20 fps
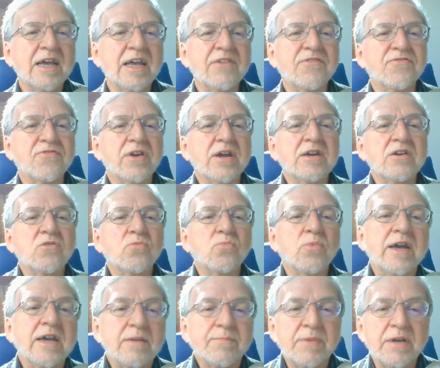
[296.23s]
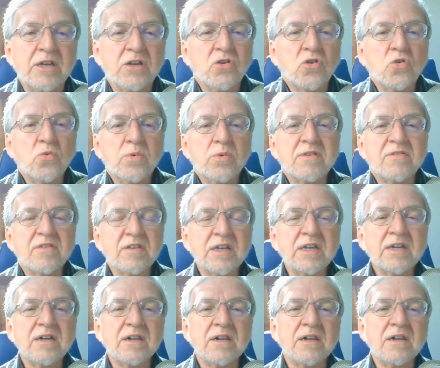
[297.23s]
A friend rang me who was
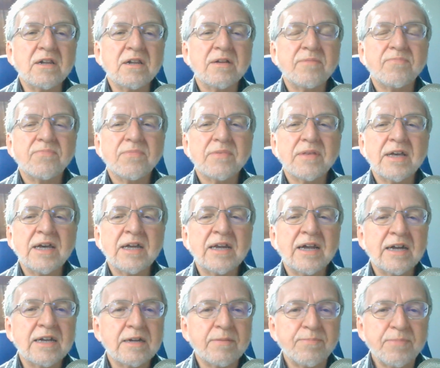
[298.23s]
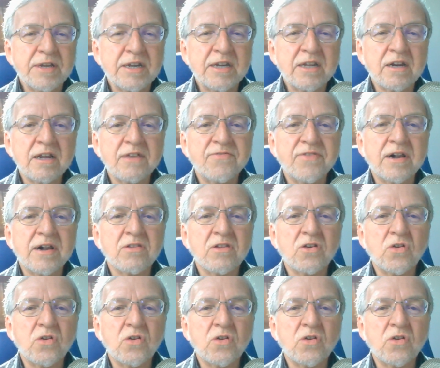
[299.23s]
ill, and I immediately felt